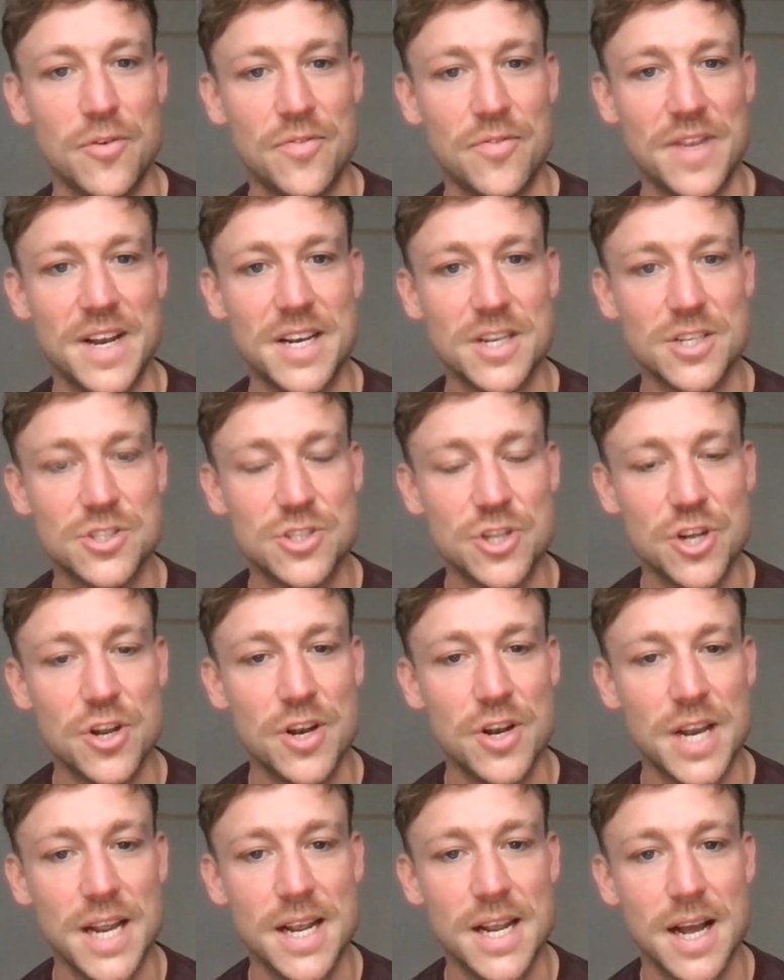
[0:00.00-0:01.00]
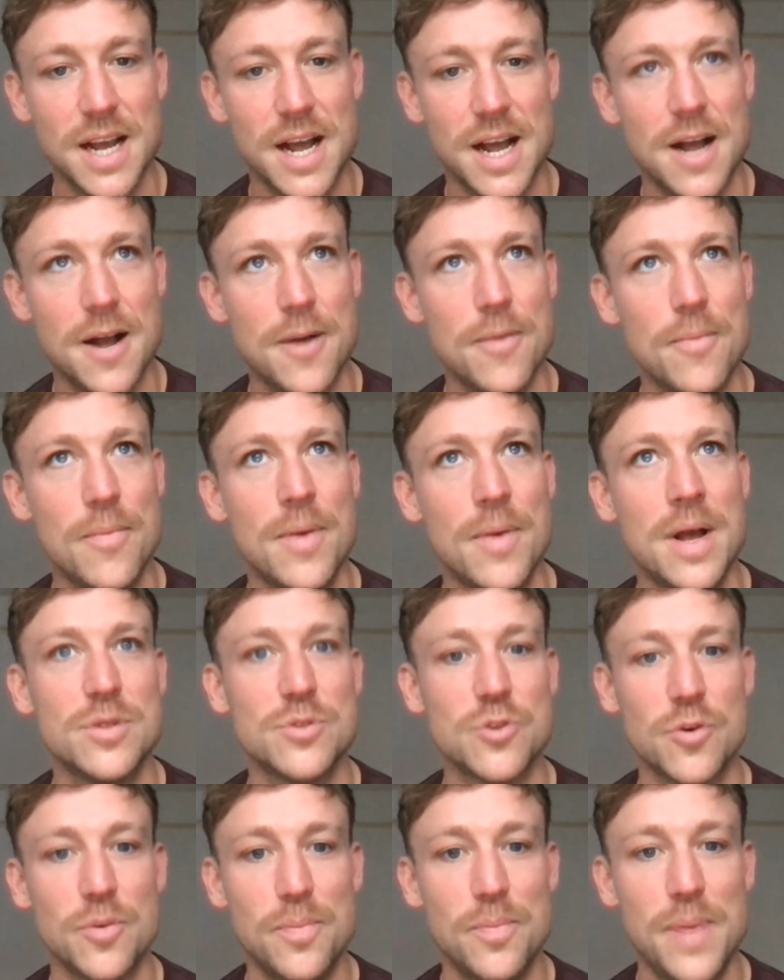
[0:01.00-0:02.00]
fitness journey,
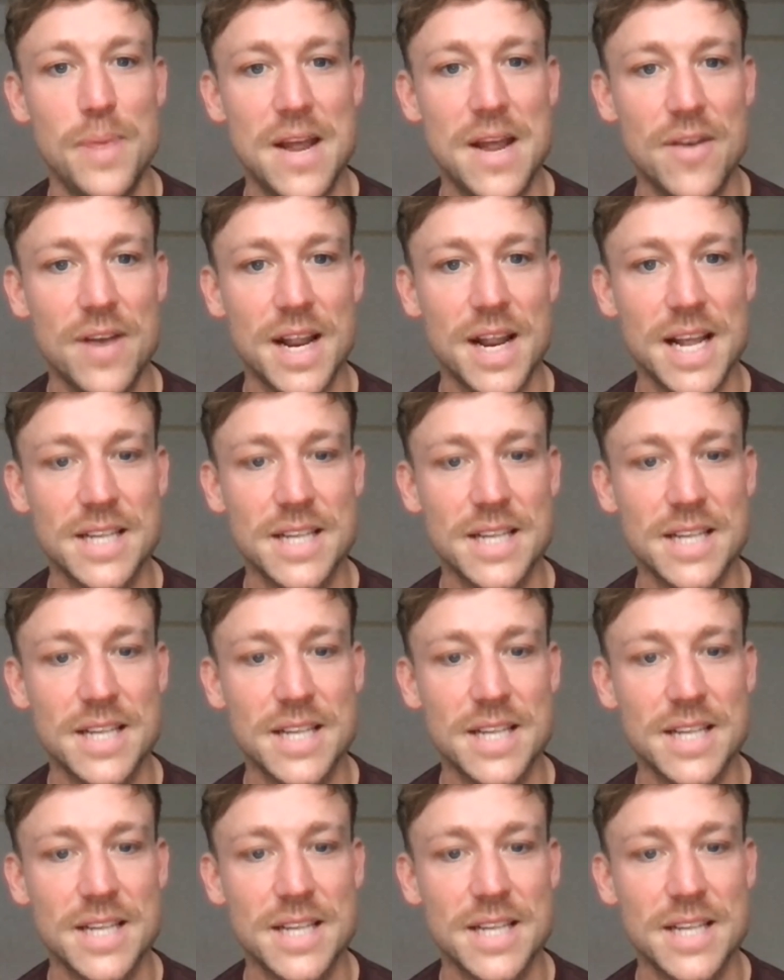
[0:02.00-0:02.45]
sort of peering